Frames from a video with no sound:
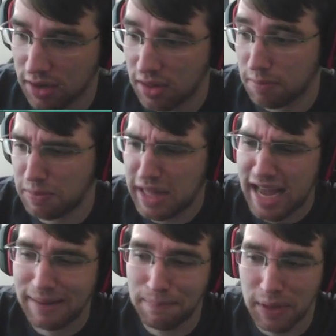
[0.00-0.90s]
than
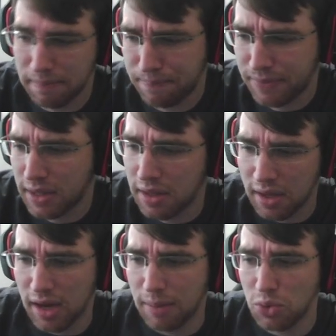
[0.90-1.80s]
black, but
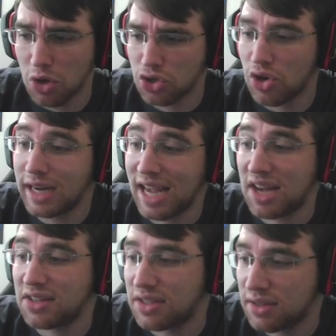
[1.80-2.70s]
you are trying to
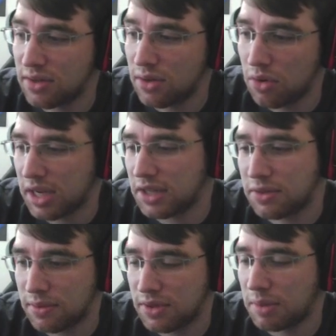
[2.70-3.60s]
cast, or I
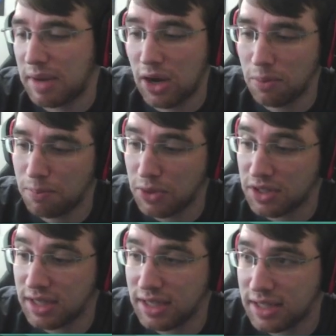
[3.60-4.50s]
guess somehow put
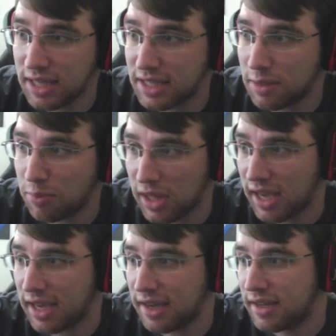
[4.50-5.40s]
CDC into
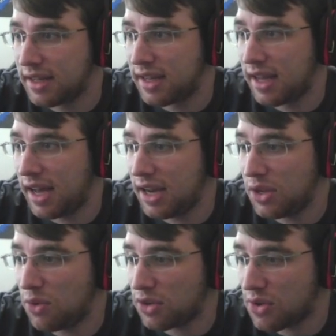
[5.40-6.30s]
play, and
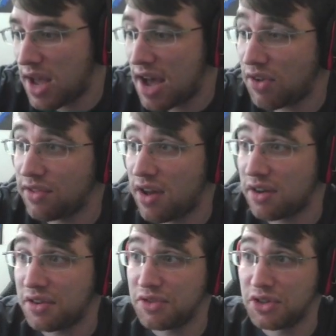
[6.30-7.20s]
you also have a
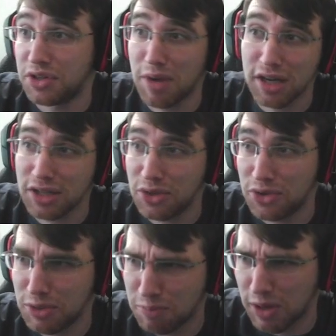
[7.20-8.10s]
lot of your demonic
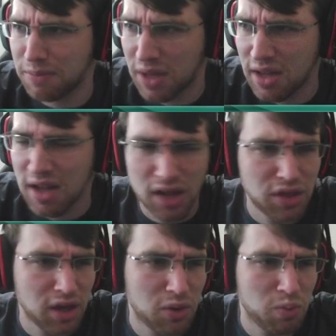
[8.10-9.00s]
tutors, but I
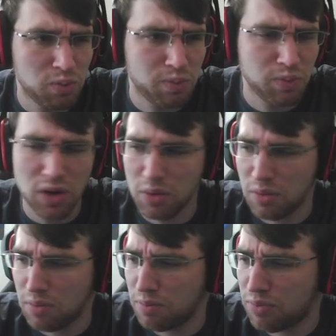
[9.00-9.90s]
think
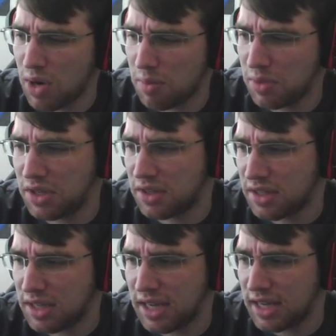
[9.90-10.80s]
probably
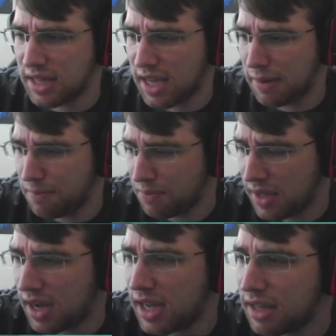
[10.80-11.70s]
doesn't need it then
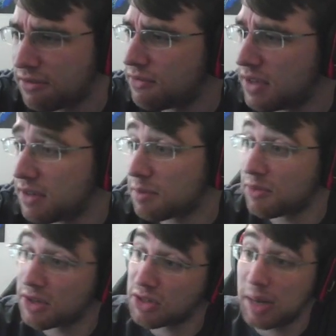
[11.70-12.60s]
if
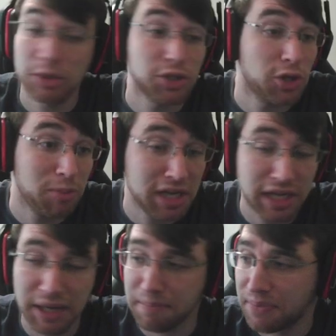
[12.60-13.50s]
Professor Amateur omitted
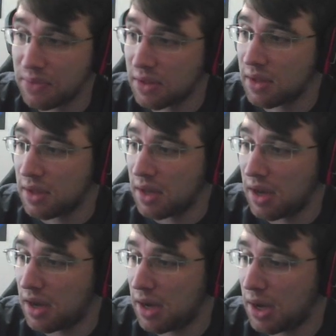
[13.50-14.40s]
it.
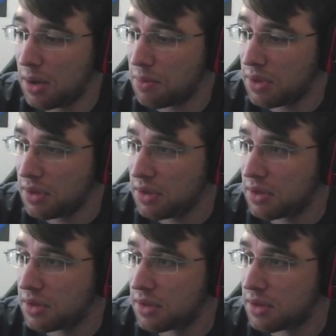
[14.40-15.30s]
All
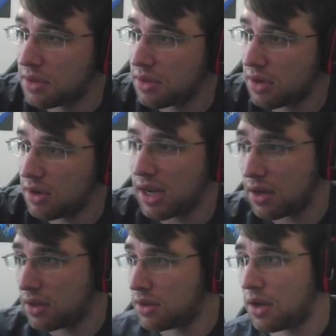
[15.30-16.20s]
right.
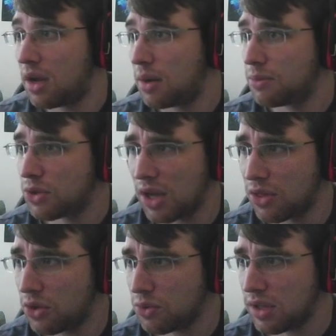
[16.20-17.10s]
So yeah,
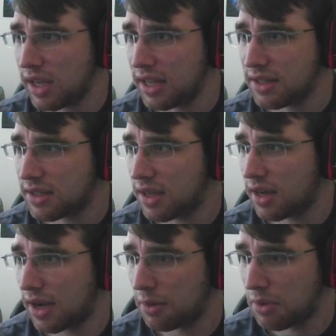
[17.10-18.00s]
those are the lands.
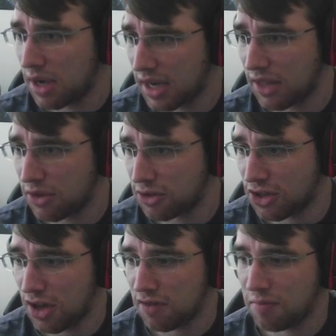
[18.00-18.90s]
And again, there's
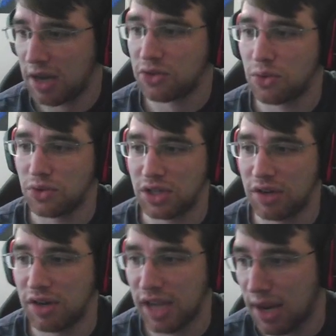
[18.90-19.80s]
enough mana sources
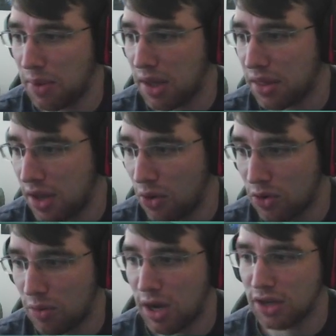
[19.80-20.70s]
here again with,
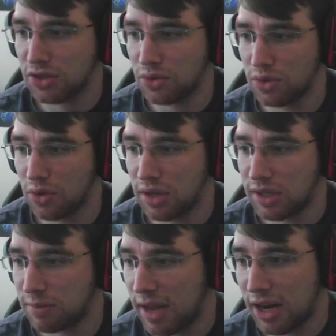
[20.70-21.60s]
Chromox, Jeweled
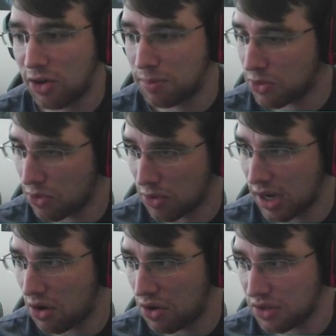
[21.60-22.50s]
Lotus, Mana Crypt, Soul
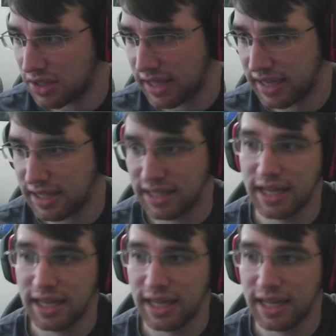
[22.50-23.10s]
Ring, all these things,